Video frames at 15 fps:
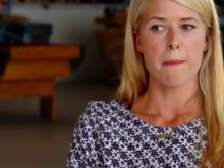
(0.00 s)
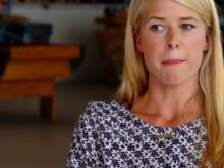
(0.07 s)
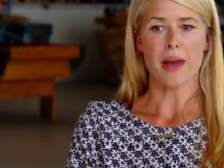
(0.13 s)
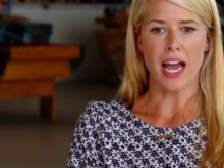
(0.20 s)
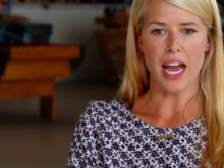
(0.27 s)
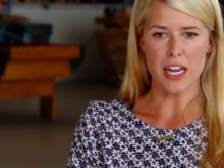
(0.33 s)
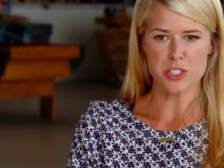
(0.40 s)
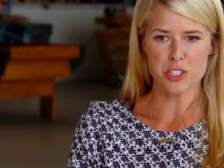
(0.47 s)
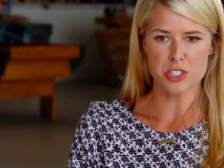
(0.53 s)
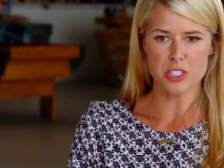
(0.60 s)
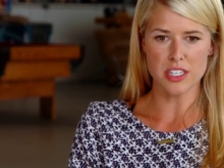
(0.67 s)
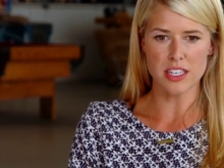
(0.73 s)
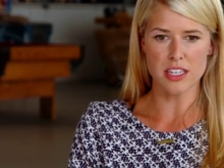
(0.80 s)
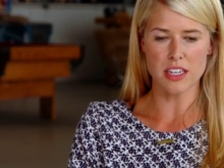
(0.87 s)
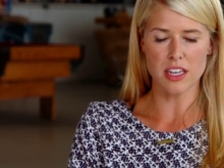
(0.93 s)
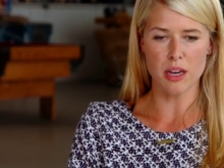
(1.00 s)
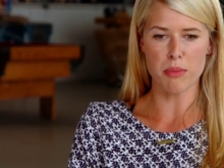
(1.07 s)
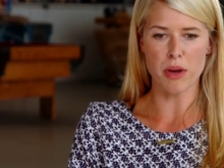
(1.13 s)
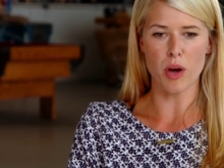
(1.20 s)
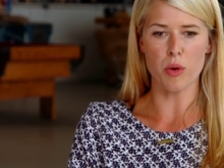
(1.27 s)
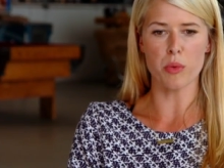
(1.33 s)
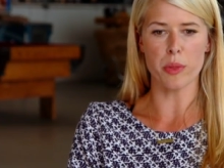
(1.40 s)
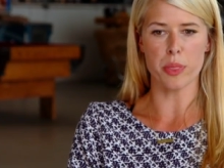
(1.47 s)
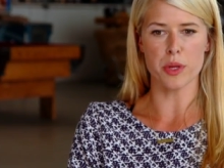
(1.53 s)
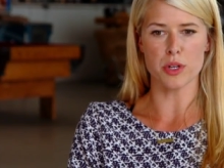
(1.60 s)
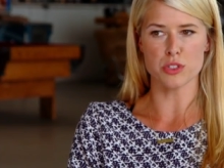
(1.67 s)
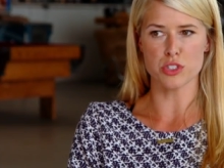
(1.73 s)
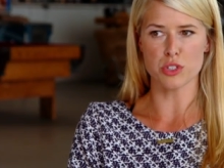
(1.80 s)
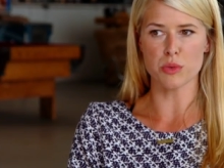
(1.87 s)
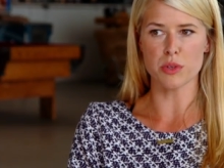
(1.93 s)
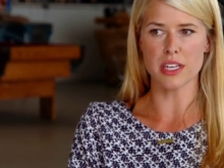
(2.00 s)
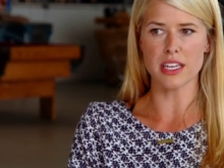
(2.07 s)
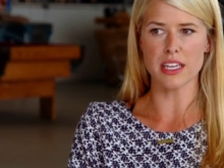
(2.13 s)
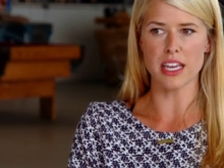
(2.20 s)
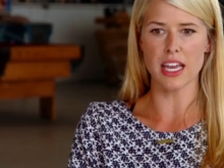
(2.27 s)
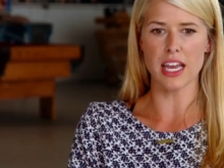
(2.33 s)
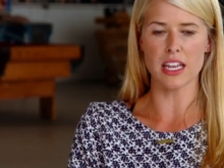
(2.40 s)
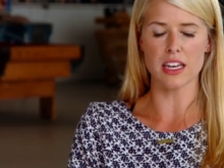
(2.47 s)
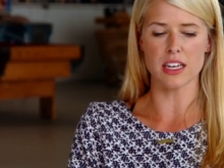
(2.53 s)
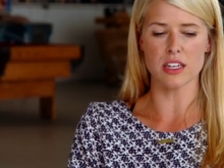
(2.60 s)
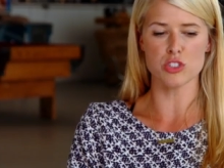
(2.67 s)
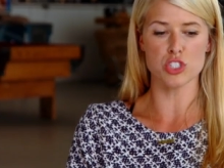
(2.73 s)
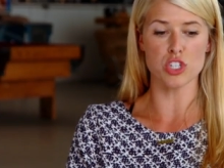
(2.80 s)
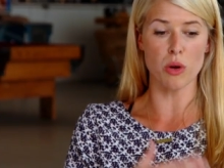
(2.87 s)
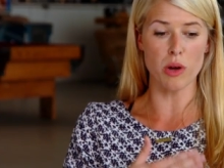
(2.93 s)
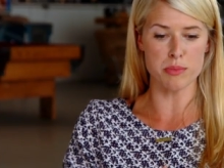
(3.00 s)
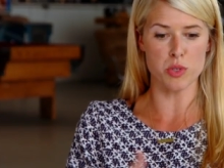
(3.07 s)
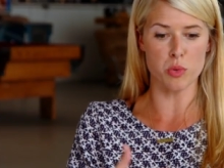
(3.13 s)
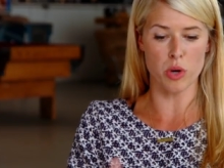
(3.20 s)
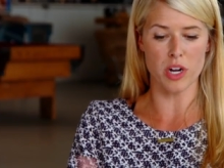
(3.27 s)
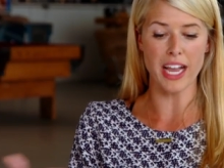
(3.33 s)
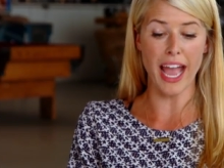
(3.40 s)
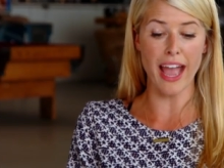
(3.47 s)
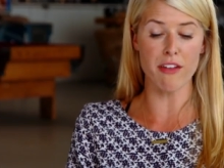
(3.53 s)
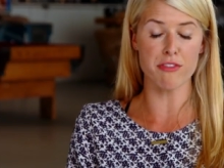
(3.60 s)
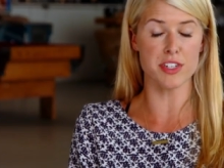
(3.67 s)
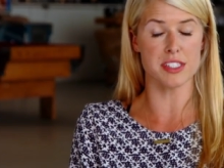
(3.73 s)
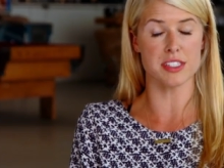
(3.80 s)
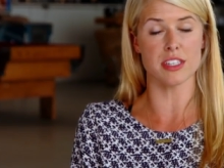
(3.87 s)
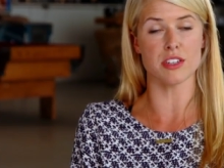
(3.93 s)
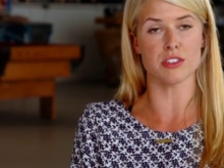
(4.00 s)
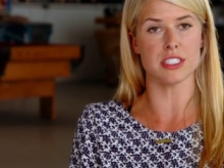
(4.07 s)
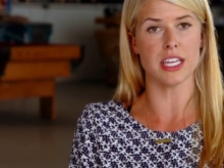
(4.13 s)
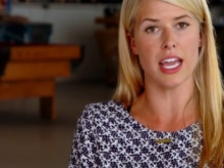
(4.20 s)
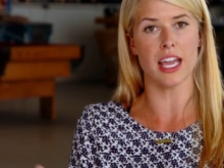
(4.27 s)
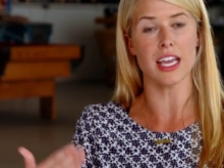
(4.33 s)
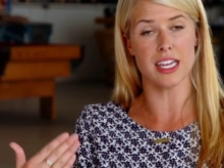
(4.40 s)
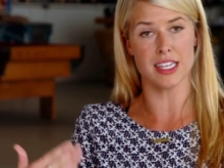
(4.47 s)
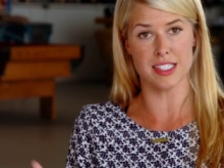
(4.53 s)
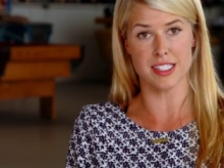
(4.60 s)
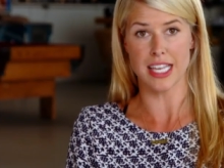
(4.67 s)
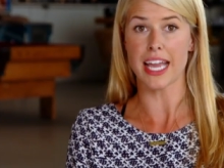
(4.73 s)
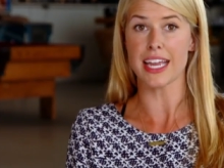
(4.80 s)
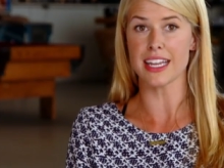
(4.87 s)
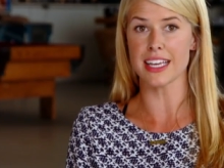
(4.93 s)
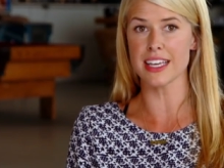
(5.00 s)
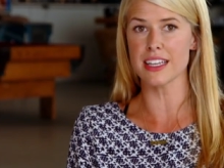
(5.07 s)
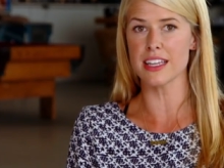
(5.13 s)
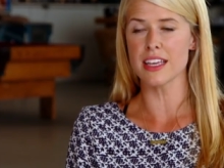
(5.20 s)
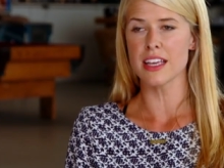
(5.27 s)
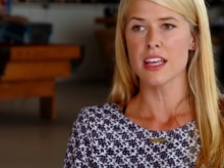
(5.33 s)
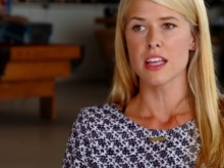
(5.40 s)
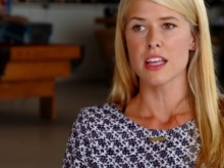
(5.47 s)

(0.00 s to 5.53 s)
passionate about what they're doing and show up to work every single day excited.